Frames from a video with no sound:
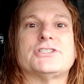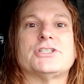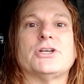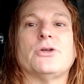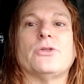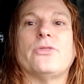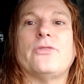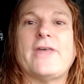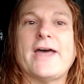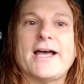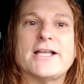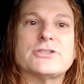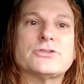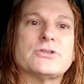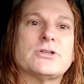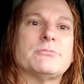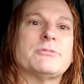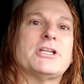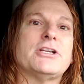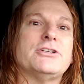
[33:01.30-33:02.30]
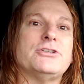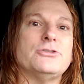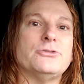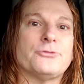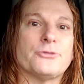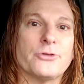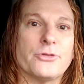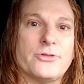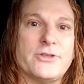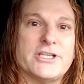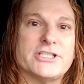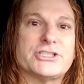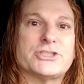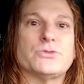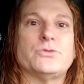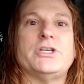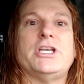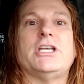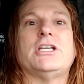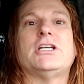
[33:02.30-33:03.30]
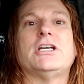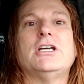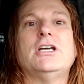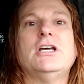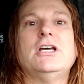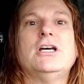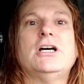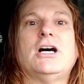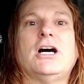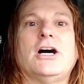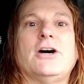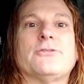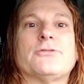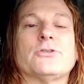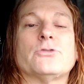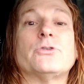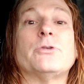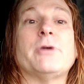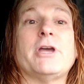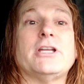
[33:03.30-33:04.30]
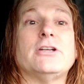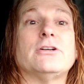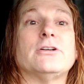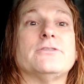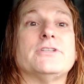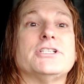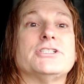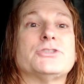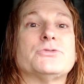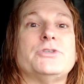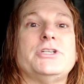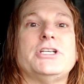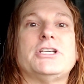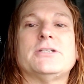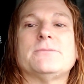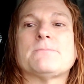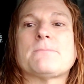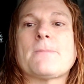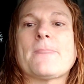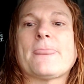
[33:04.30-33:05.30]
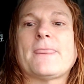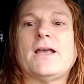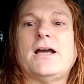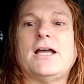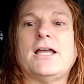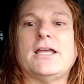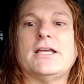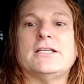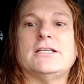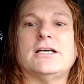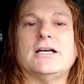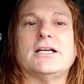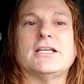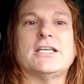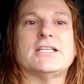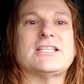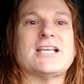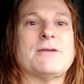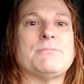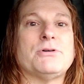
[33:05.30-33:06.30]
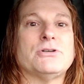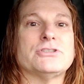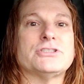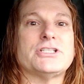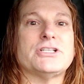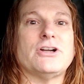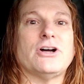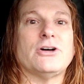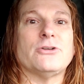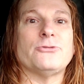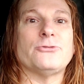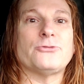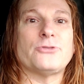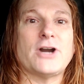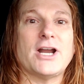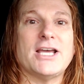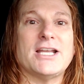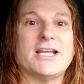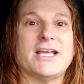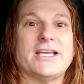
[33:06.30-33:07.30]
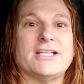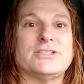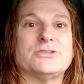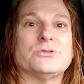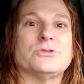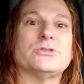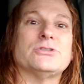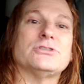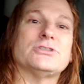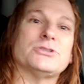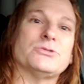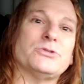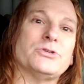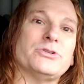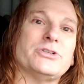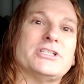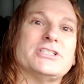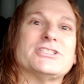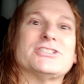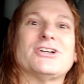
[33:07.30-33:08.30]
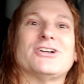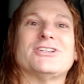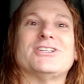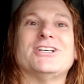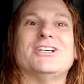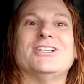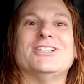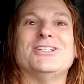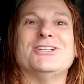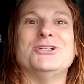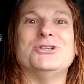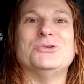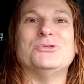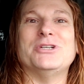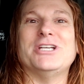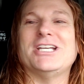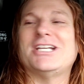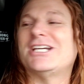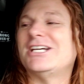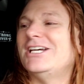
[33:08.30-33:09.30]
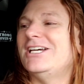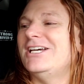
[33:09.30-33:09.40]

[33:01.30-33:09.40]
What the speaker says: So that's what I'm going to do for this week, for the remainder of this week, and get that posted on Friday so we can start the new week.